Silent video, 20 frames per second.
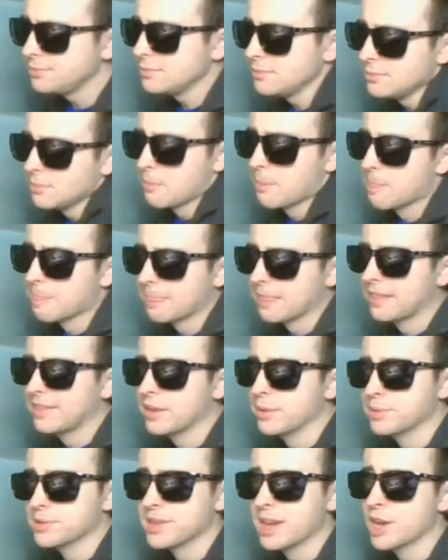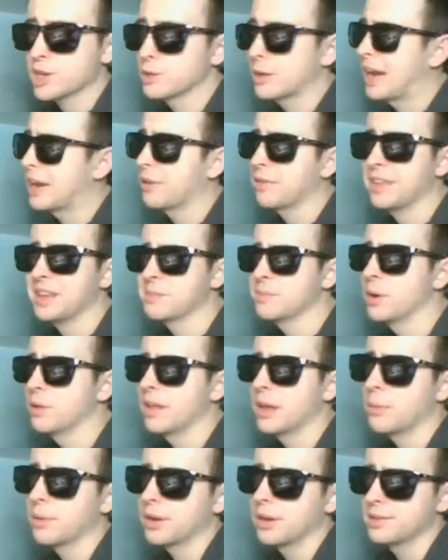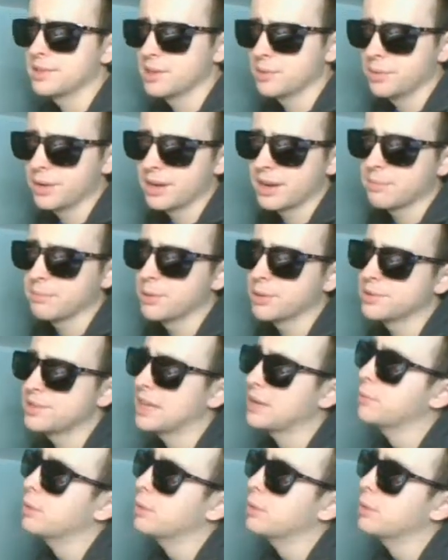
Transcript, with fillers: I think it was Cash. I don't think Molite won on day one. Day